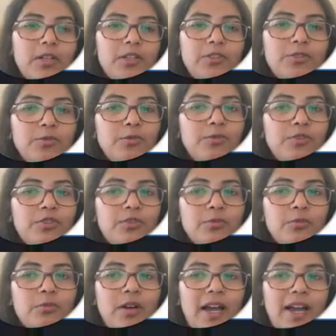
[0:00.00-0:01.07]
use
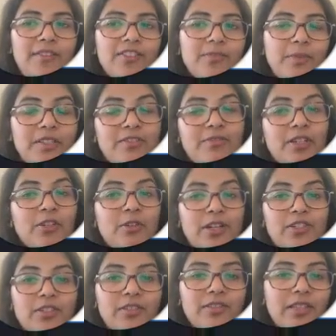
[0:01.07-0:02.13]
to have specific
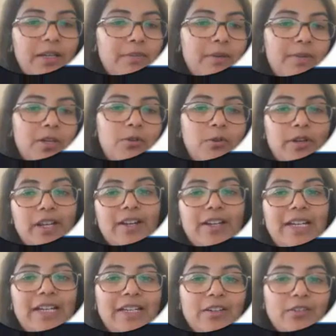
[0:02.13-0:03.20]
questions, like maybe coding
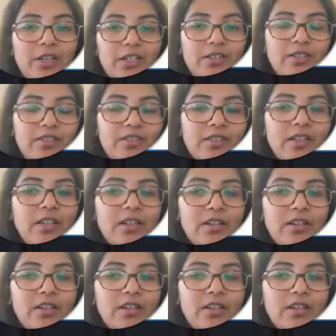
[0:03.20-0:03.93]
related questions